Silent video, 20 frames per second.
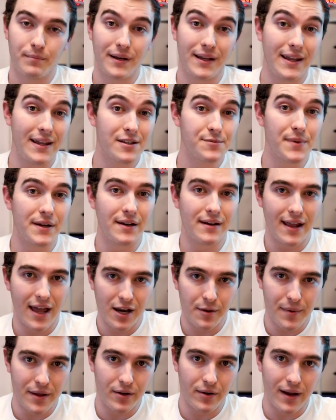But he has been an
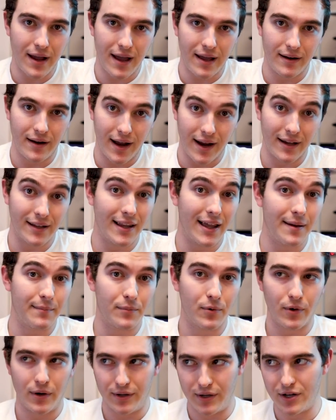animator at
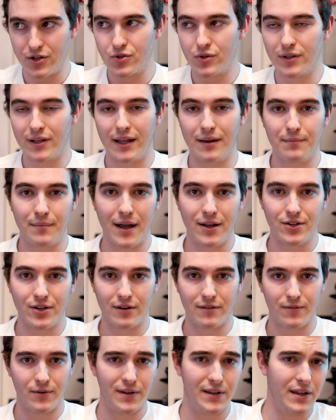ILM, or Industrial Light and
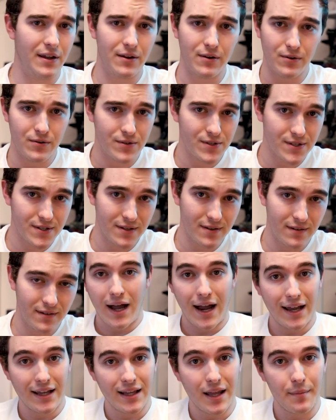Magic, for years.
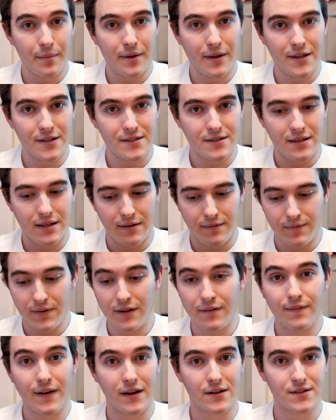ILM is the
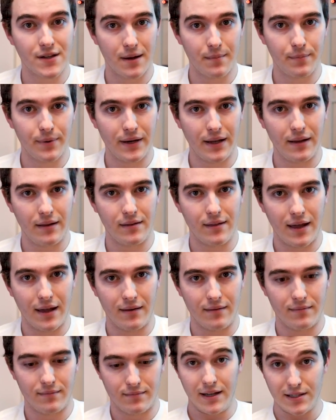VFX company
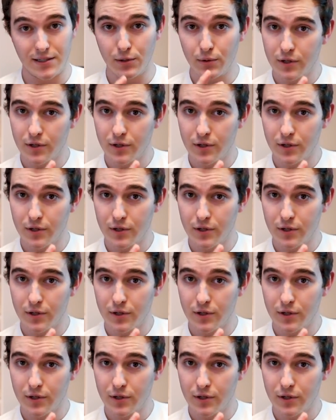that hits